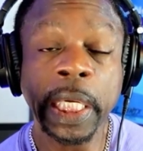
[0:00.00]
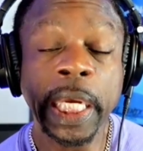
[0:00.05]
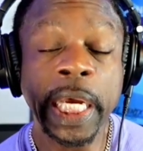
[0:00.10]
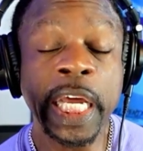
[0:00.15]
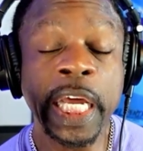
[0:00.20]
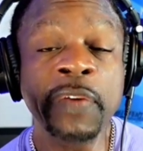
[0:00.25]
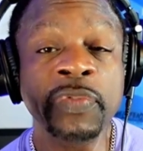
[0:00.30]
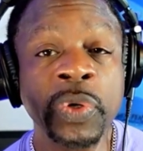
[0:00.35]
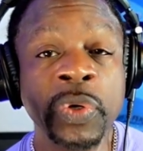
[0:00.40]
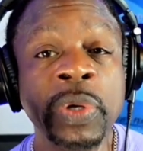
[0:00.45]

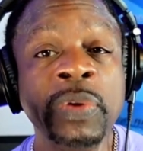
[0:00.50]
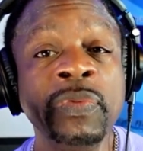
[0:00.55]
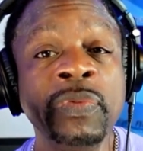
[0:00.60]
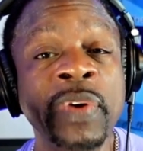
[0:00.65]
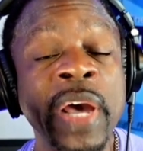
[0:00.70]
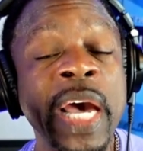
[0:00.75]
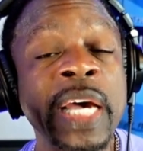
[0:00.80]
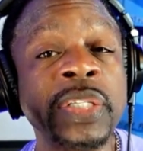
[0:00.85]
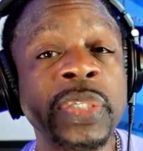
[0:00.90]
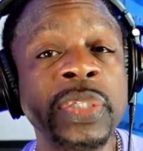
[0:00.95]
And if you
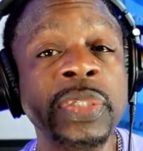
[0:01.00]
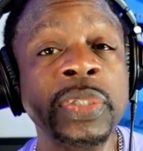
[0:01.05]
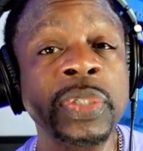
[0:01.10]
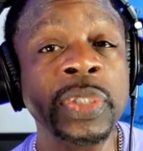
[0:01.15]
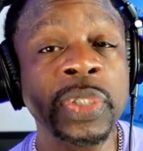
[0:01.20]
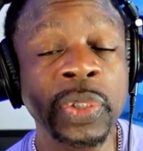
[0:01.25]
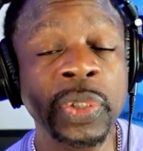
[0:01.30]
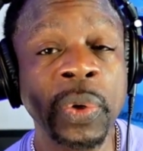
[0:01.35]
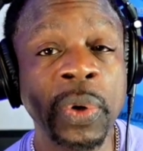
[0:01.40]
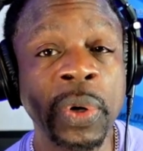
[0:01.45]
invest
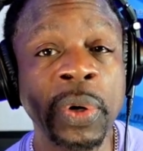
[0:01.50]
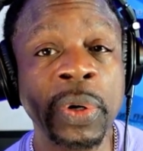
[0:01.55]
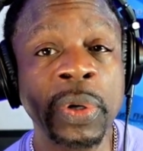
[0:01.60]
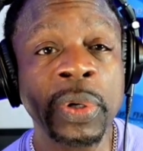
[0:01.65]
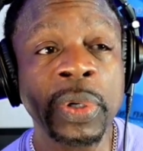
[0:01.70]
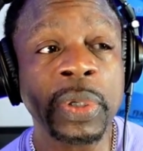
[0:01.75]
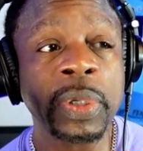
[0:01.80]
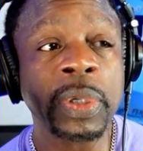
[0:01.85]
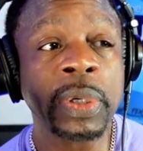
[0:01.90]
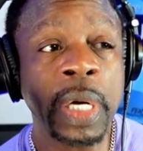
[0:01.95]

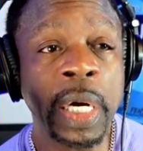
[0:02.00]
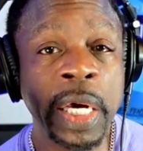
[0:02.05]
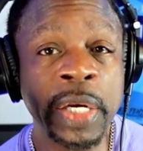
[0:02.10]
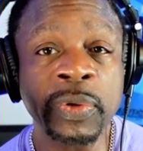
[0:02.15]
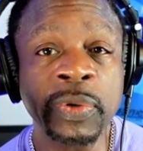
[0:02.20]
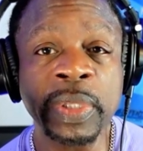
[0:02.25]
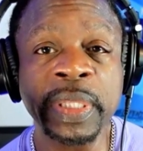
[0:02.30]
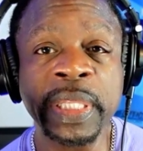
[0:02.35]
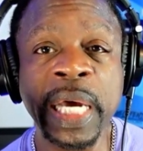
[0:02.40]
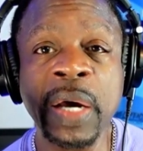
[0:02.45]
your
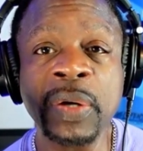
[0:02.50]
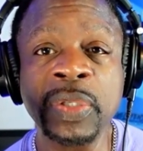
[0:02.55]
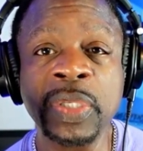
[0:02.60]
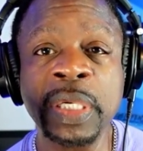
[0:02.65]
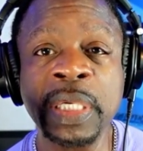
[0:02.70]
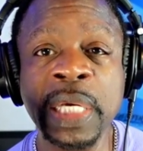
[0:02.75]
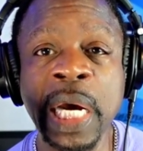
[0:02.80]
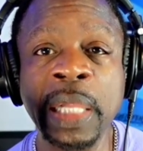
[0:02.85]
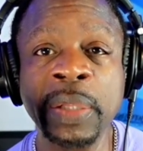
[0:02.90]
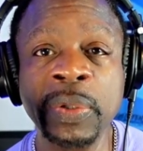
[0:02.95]

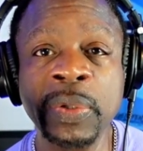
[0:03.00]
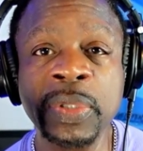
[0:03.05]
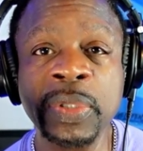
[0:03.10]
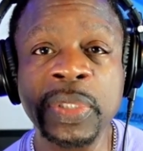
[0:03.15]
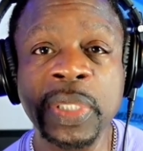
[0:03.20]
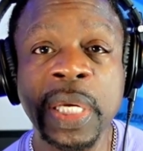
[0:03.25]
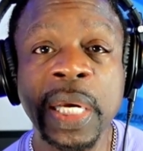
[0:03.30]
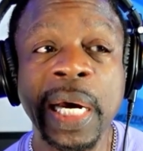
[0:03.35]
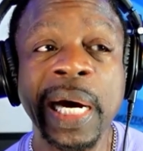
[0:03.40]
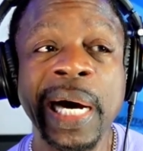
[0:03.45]

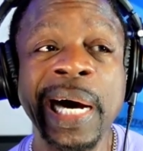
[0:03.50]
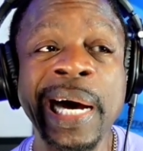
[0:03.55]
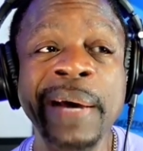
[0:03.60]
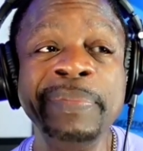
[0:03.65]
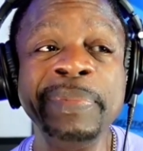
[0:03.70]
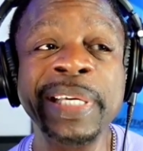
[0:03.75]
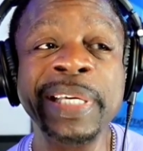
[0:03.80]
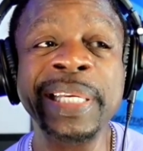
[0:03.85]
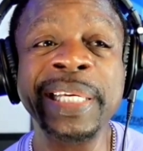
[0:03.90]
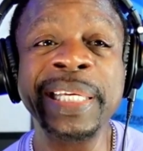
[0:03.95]
$100,000,
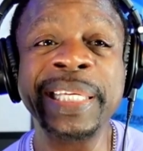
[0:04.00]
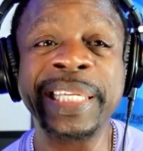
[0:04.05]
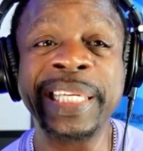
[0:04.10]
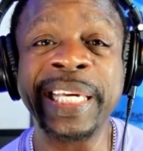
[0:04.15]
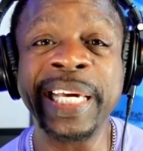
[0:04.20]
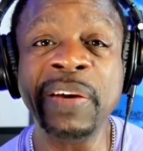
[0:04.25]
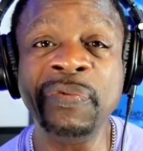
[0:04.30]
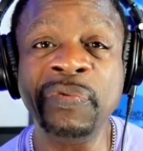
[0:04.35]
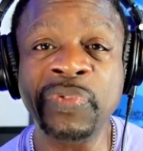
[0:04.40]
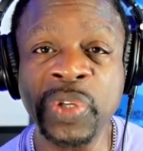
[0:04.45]
I'm going to
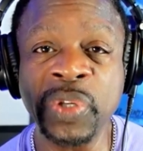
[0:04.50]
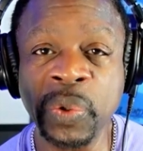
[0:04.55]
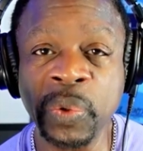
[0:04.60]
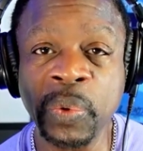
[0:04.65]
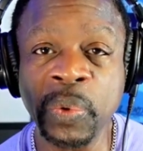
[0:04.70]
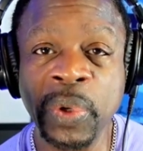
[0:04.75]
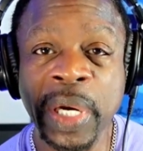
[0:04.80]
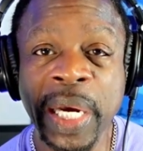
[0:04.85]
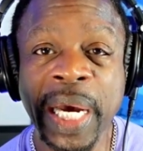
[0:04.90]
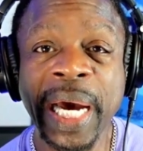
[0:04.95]
give
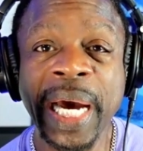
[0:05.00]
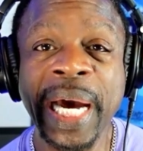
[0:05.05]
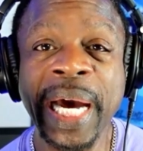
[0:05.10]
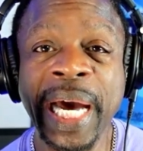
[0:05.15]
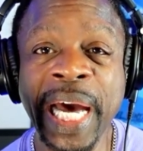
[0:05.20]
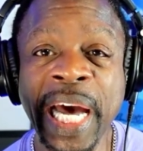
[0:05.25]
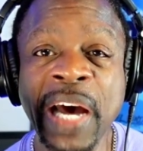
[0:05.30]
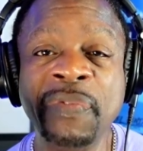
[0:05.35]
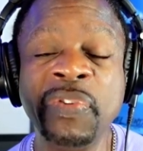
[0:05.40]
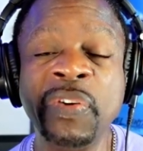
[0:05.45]
you
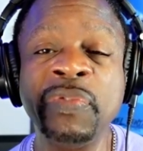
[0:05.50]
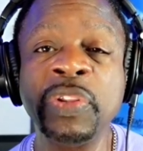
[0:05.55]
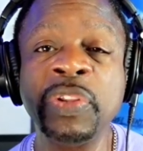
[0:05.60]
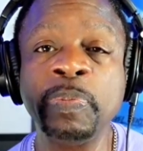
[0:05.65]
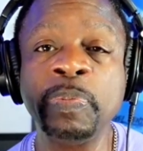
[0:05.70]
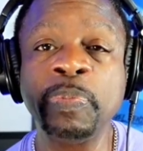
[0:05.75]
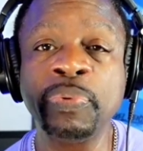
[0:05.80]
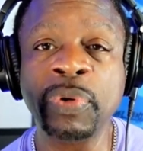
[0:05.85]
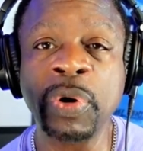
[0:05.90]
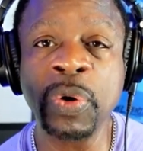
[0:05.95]
half of the
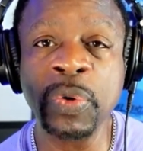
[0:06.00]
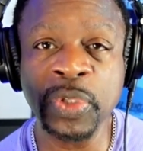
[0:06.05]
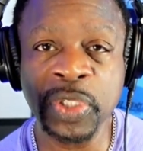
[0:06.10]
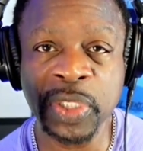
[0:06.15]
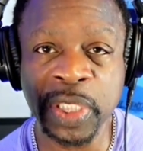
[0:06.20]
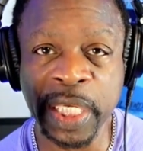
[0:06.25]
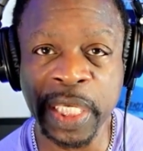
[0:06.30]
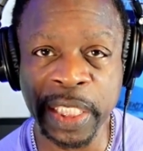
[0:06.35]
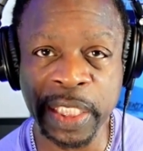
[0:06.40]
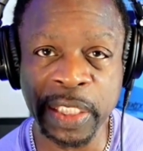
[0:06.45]

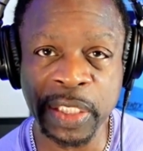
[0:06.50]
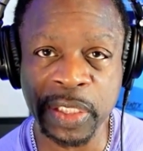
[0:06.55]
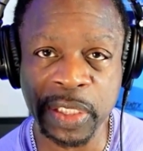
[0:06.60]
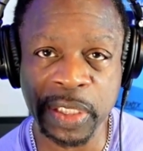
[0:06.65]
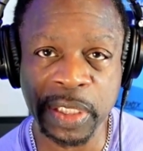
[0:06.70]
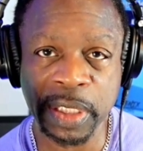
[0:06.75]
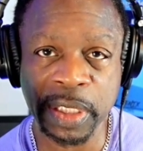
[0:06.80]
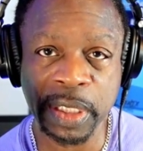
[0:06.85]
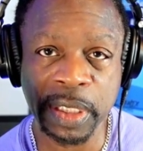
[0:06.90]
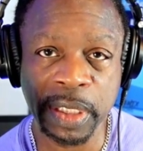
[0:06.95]

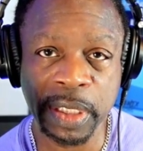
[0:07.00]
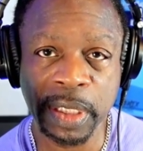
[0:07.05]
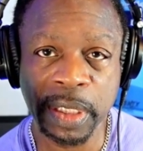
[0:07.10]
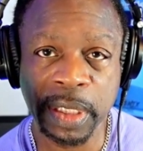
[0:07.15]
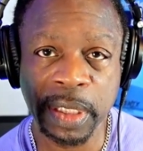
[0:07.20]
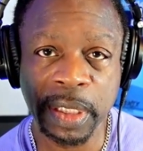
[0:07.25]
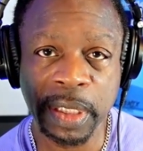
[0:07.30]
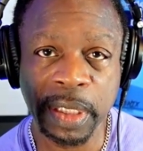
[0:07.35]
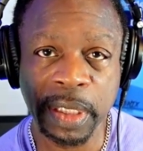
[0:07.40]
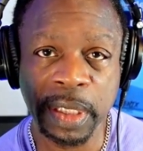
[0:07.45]
proceeds
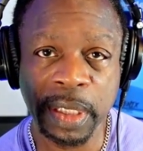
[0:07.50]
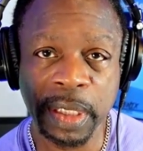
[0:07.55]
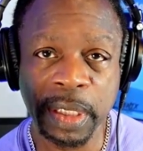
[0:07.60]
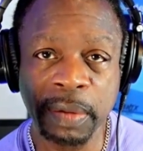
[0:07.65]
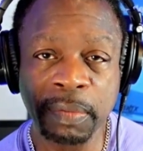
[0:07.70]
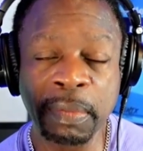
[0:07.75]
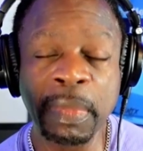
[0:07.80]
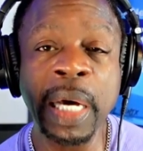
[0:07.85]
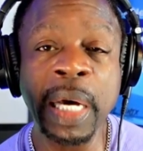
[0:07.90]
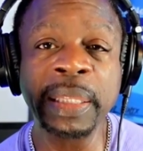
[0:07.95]

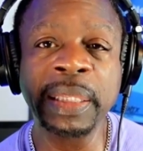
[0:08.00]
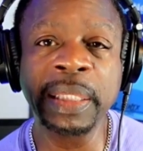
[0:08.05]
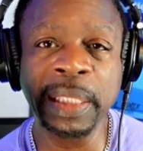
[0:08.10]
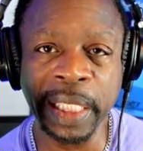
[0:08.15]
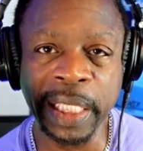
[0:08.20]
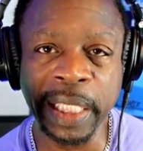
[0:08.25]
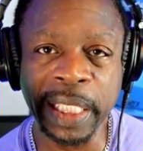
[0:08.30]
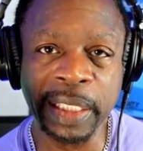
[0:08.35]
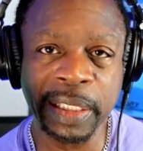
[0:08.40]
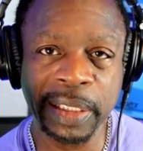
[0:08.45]

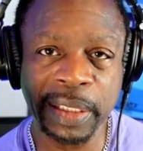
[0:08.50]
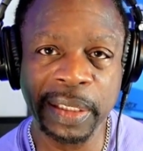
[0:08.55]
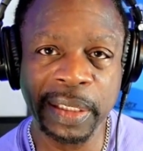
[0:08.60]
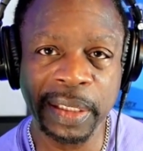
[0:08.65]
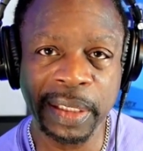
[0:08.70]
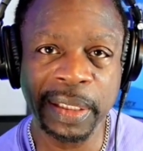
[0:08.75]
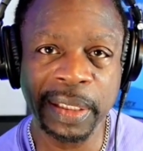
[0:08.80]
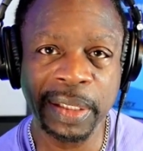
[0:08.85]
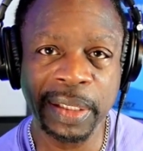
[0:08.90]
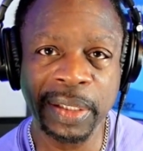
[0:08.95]
monthly
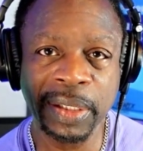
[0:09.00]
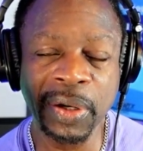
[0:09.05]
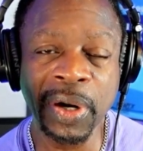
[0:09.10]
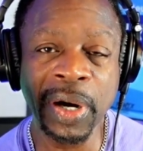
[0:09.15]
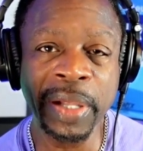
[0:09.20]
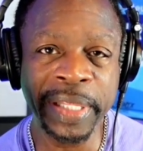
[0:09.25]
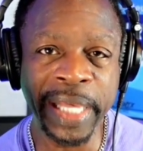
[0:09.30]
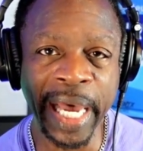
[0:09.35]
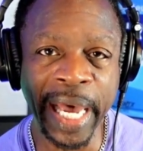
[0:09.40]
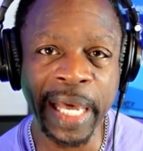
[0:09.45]

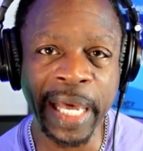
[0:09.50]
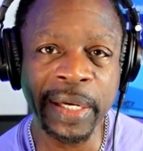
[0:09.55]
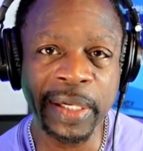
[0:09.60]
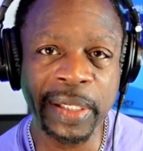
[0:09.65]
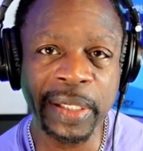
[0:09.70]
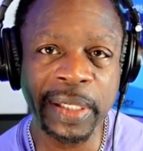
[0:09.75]
on that.